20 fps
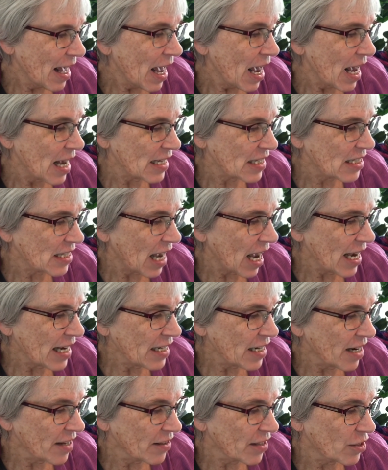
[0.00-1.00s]
A sign
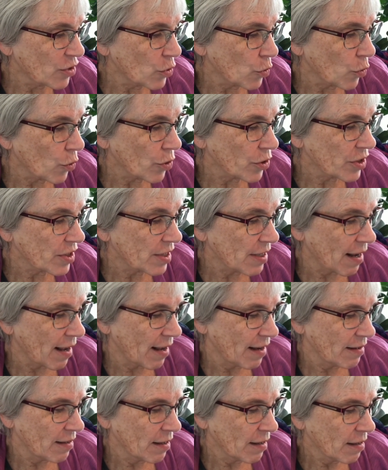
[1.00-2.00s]
on the door
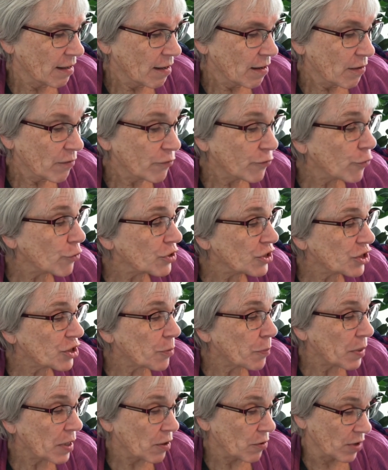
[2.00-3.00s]
said, "First
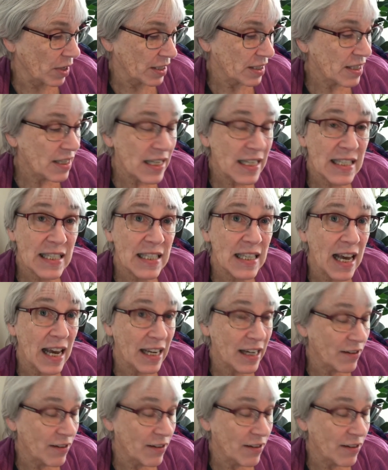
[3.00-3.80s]
appearance this side